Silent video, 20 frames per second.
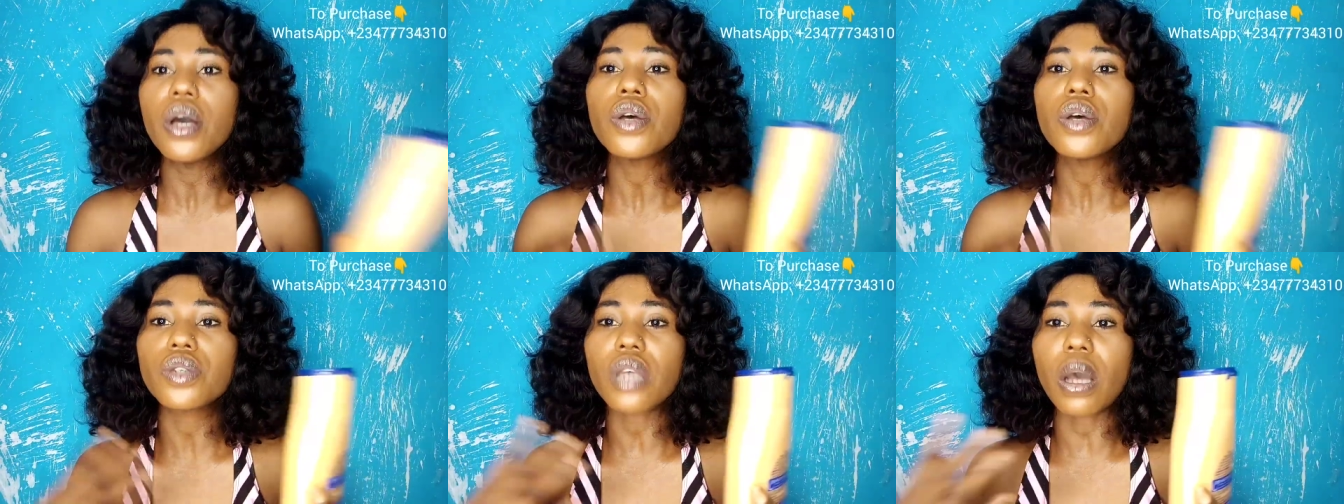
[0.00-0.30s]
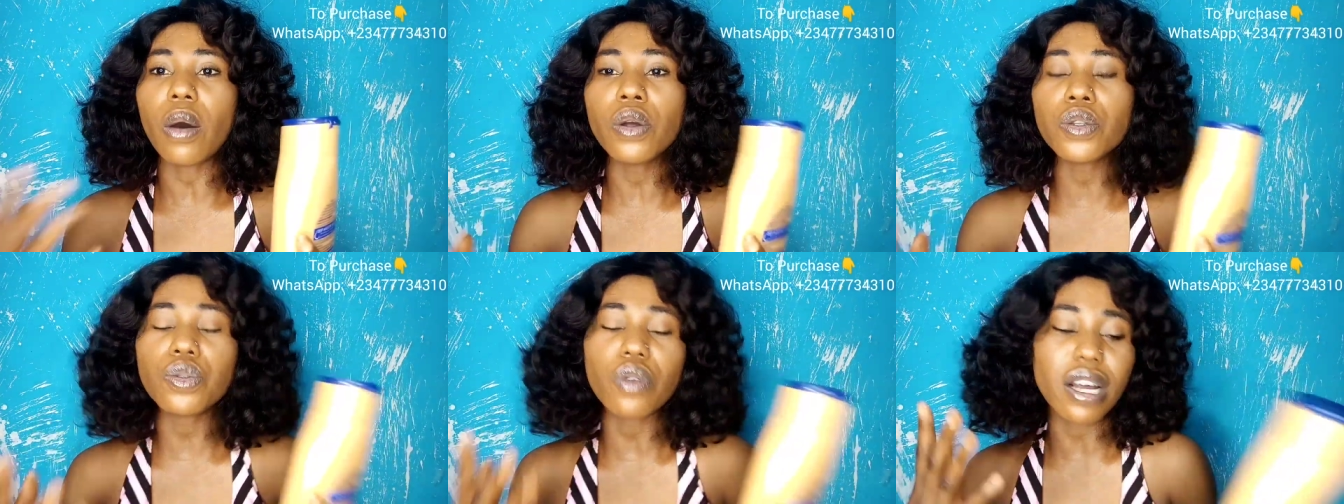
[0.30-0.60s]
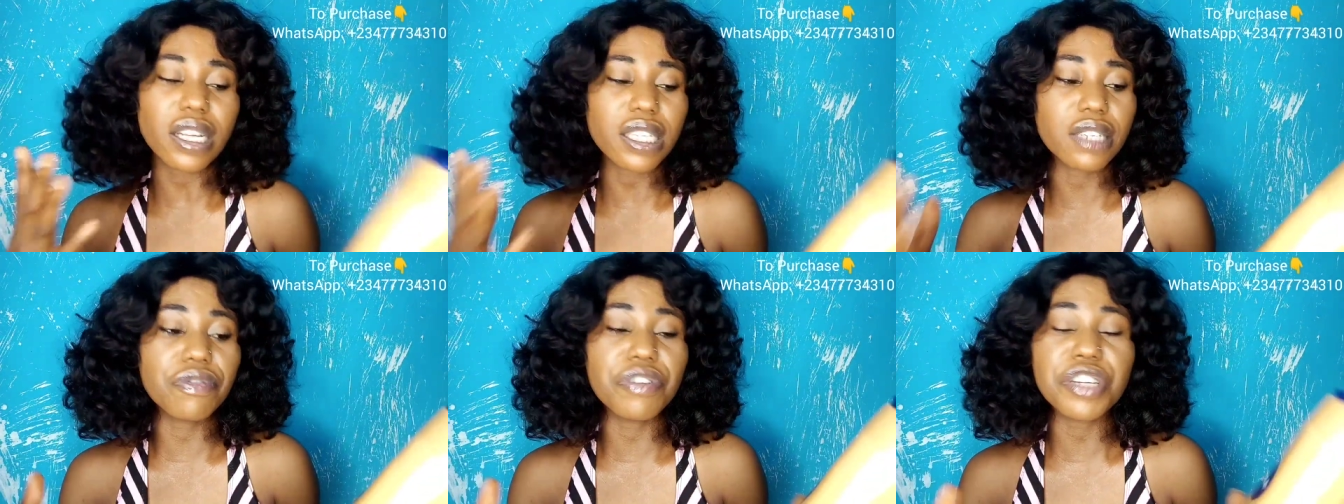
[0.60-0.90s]
so I want to
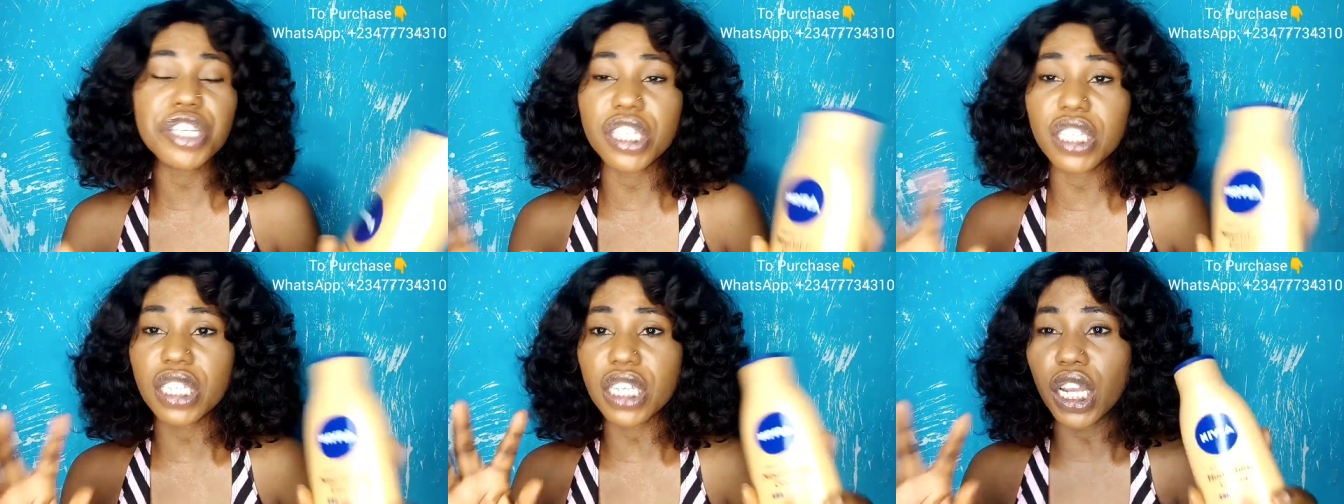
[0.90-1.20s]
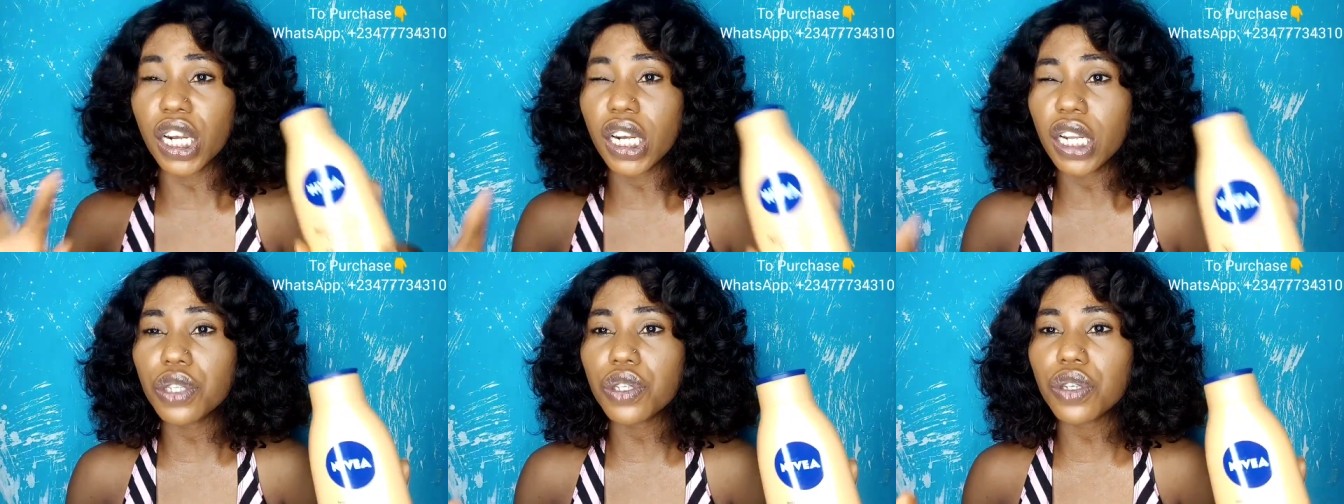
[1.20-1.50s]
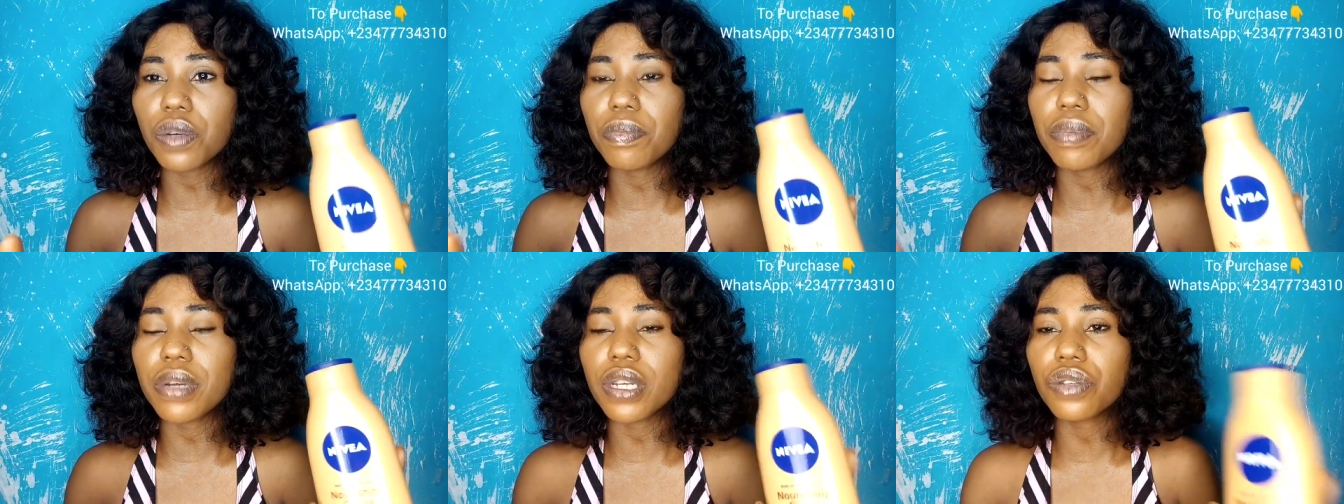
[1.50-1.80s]
activate it a
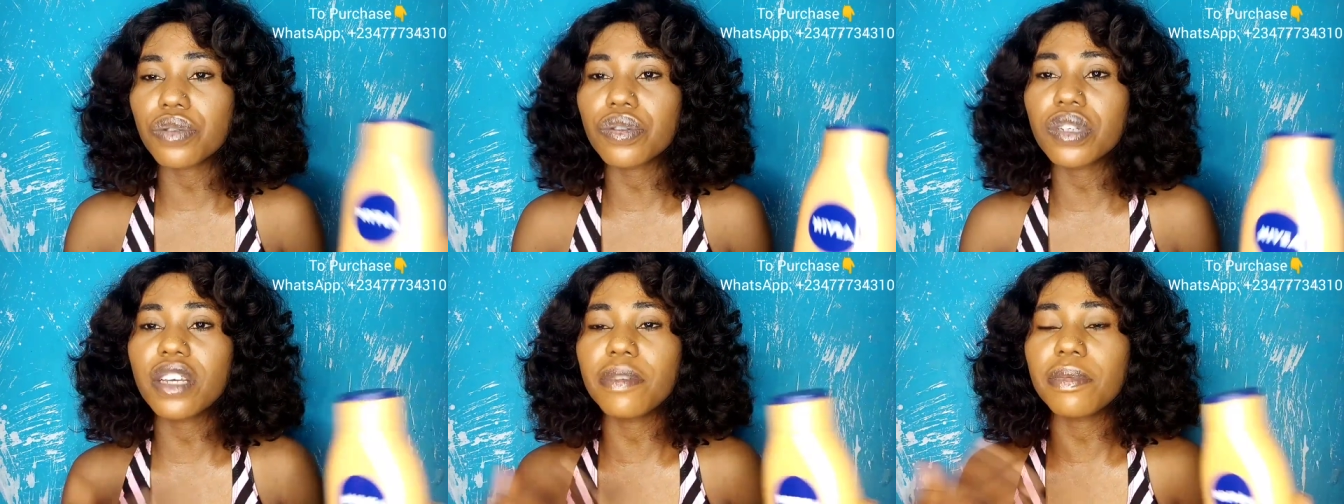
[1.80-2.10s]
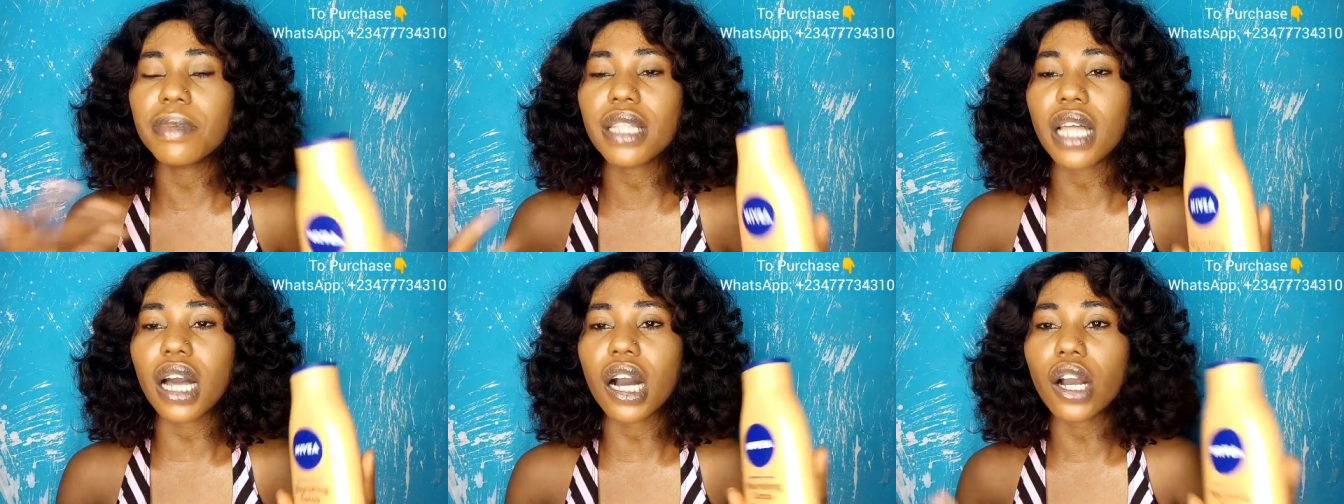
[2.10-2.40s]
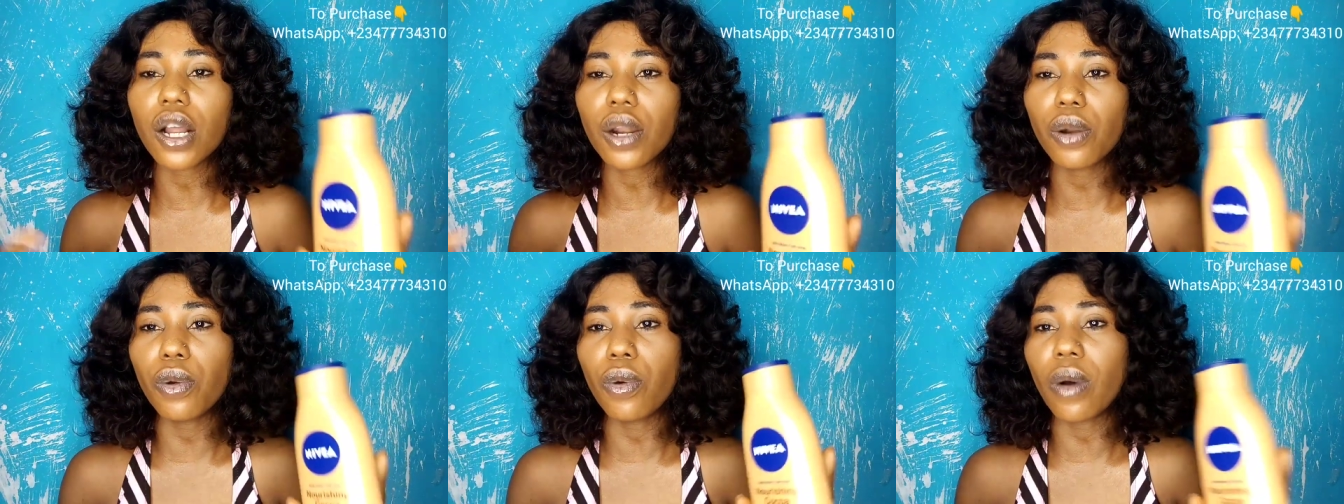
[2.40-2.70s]
little bit to give me that
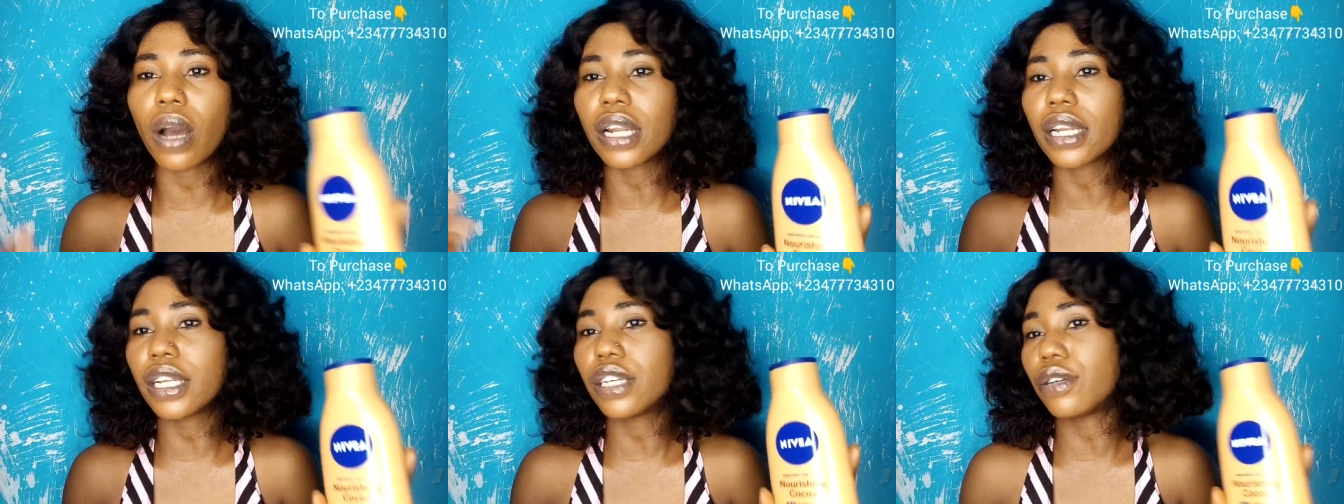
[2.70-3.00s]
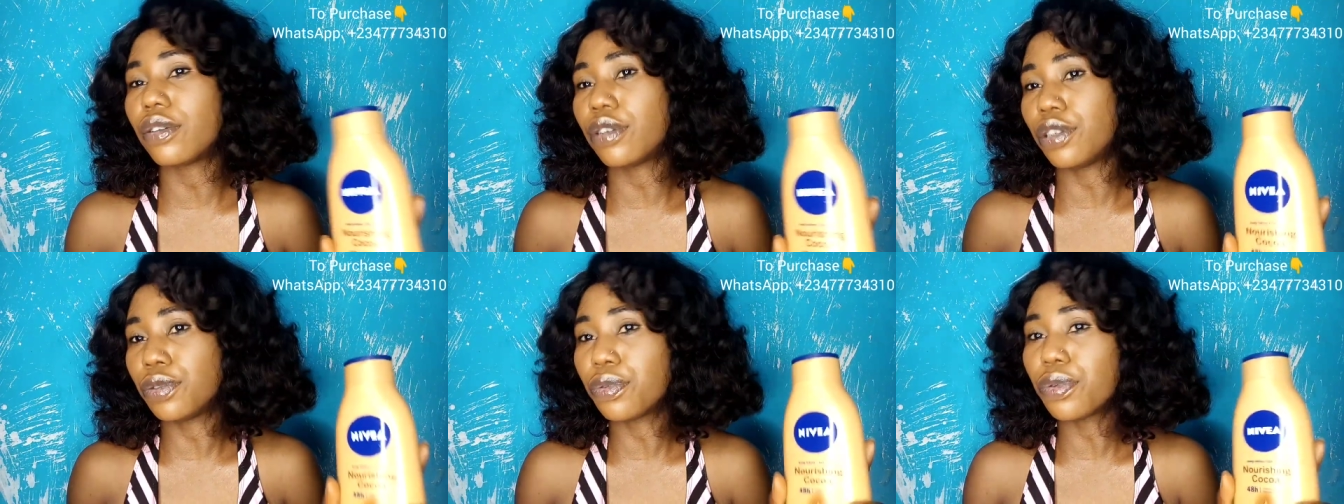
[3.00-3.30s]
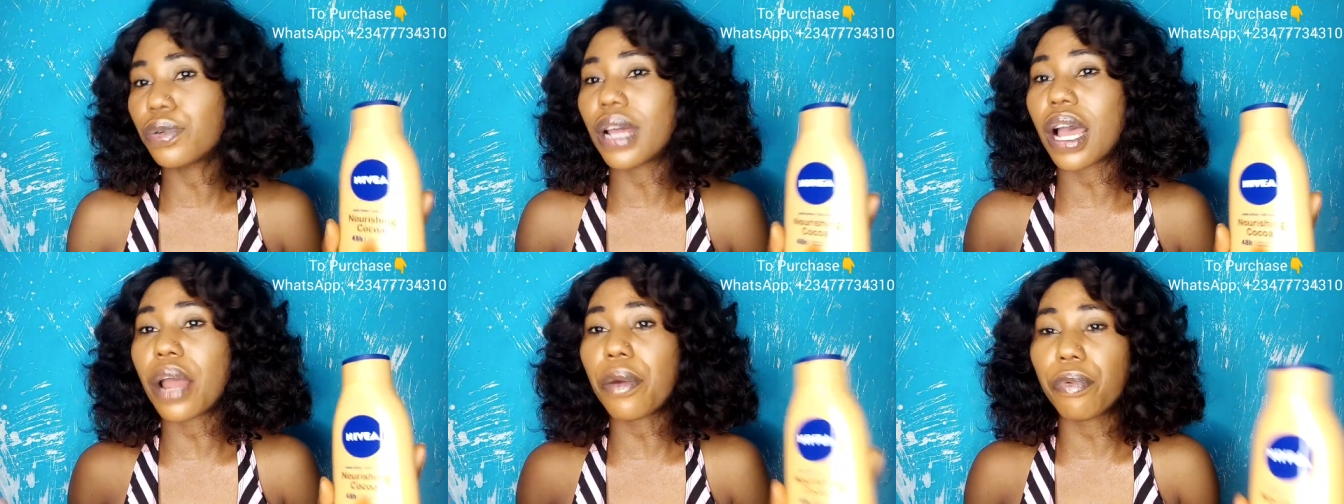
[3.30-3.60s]
glow and, you know,
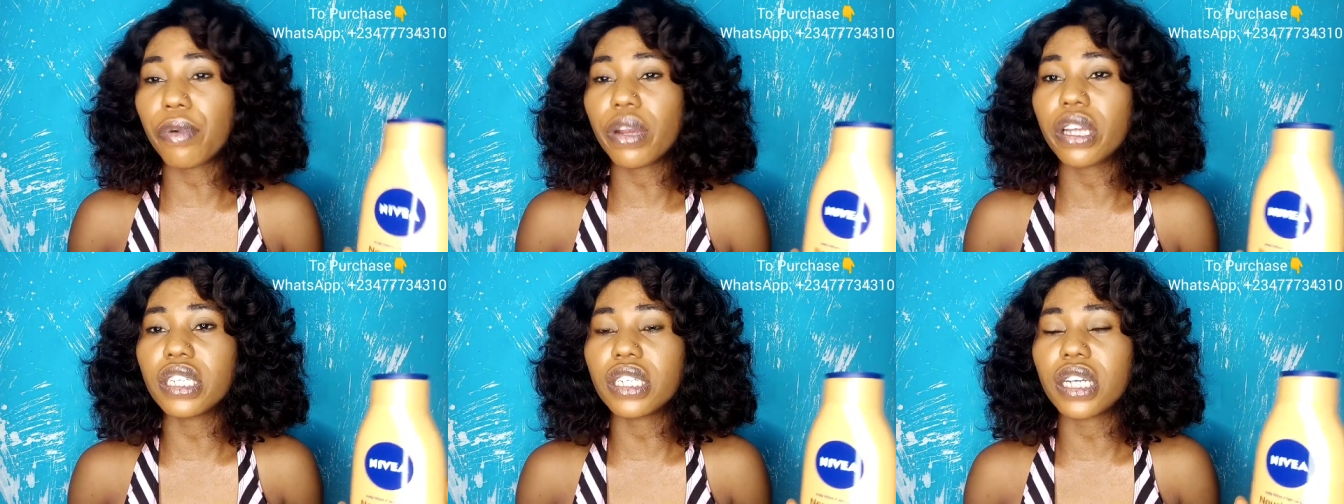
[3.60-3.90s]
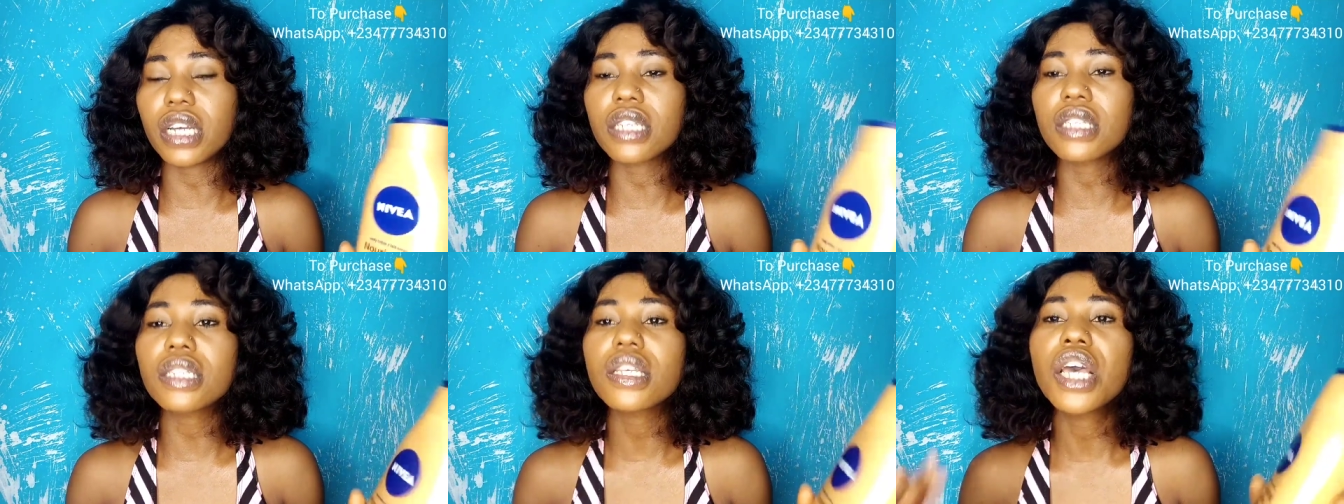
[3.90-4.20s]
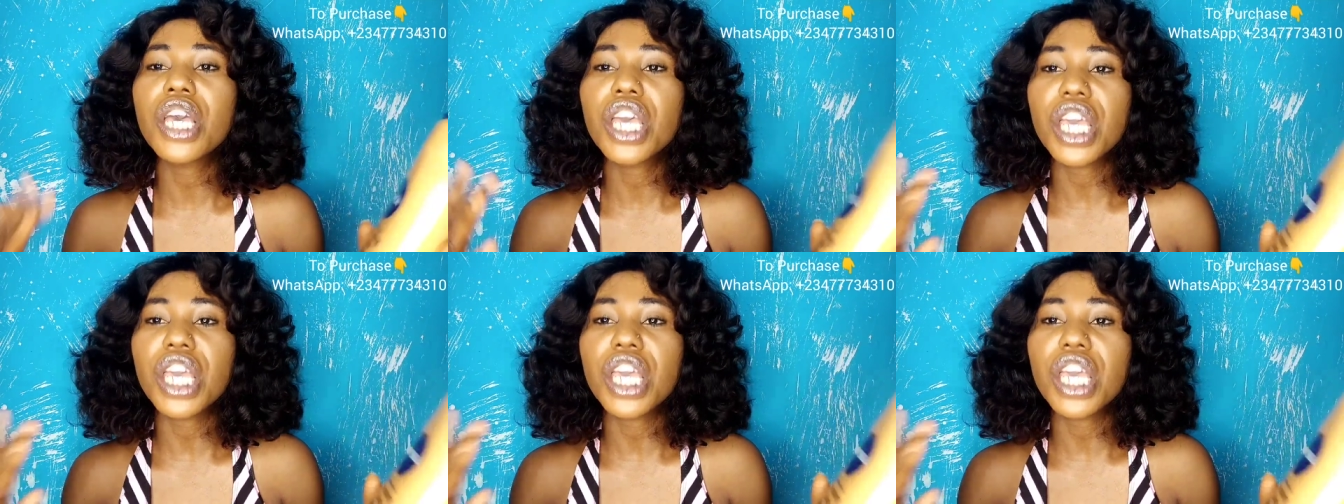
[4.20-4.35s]
that radiance.